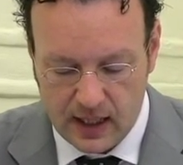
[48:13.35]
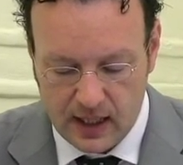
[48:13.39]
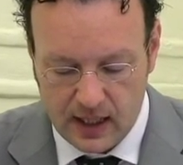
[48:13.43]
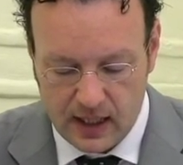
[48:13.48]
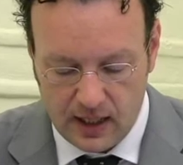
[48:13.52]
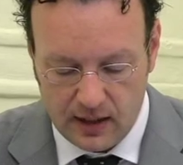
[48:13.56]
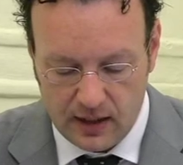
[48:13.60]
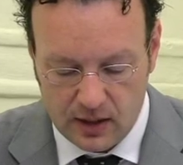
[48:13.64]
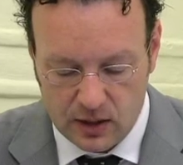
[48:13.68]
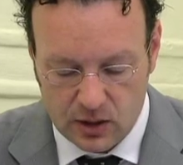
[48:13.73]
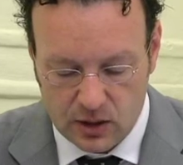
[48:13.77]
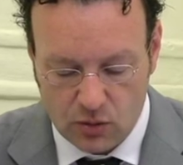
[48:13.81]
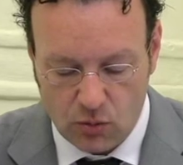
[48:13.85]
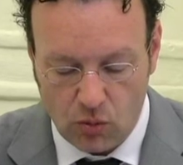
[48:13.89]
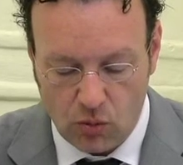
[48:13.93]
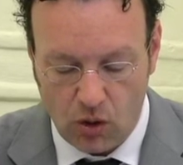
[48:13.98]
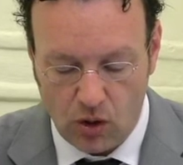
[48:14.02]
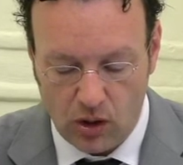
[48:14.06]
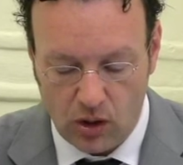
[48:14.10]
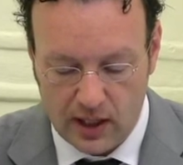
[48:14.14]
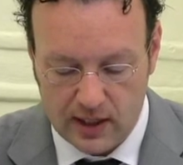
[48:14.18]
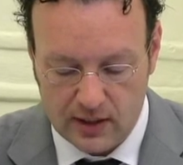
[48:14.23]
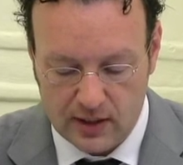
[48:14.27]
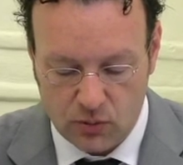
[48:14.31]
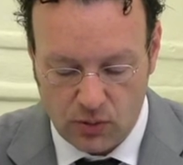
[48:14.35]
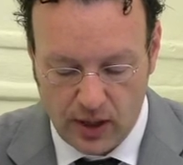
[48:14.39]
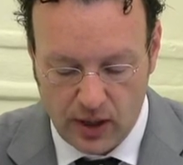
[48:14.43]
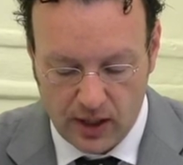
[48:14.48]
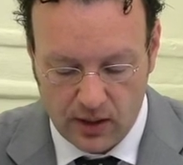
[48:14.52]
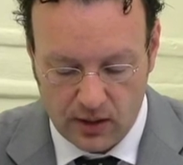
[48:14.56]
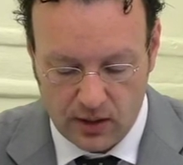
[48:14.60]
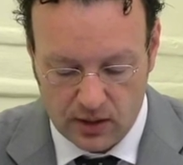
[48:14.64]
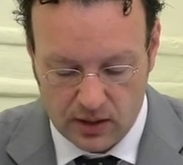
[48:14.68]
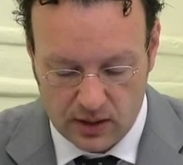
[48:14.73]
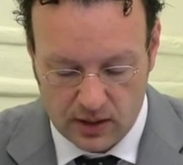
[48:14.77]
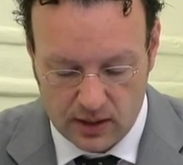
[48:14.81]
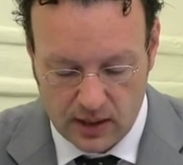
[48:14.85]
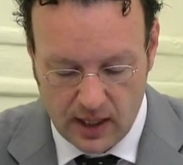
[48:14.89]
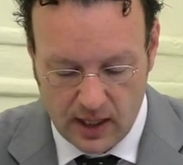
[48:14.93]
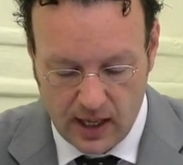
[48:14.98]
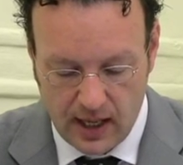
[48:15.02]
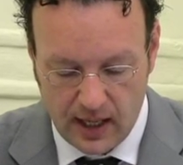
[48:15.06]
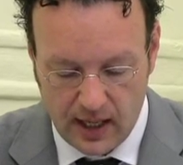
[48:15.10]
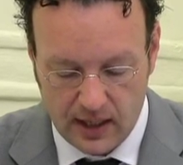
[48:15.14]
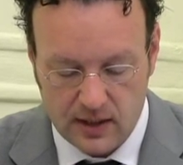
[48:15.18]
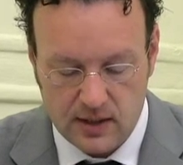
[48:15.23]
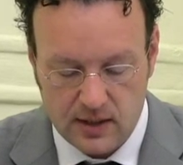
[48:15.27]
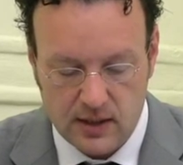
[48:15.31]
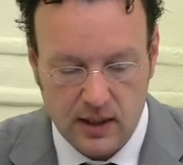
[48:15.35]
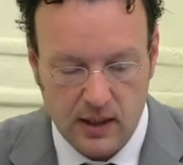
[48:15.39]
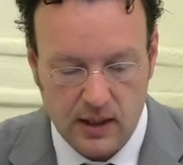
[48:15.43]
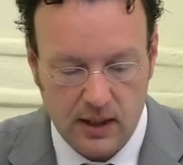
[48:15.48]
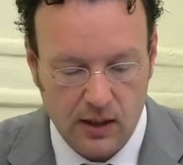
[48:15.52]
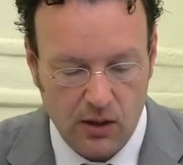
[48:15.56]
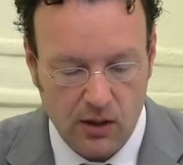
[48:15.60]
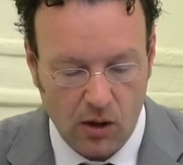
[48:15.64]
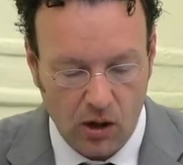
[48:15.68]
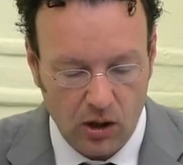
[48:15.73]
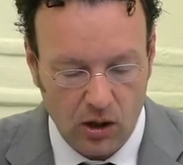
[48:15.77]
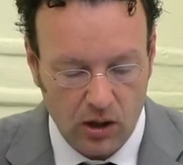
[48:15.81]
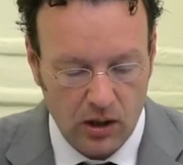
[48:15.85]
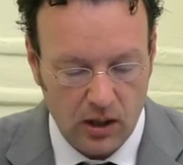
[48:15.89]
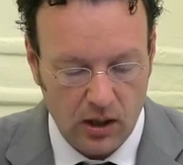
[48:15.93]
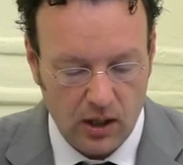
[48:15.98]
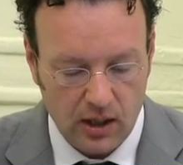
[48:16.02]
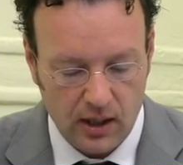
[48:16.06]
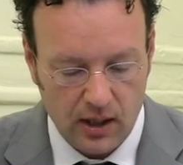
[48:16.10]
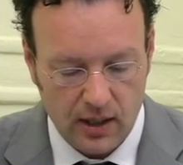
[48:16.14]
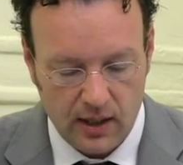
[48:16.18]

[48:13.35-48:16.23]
in the scuola's records, and Siliol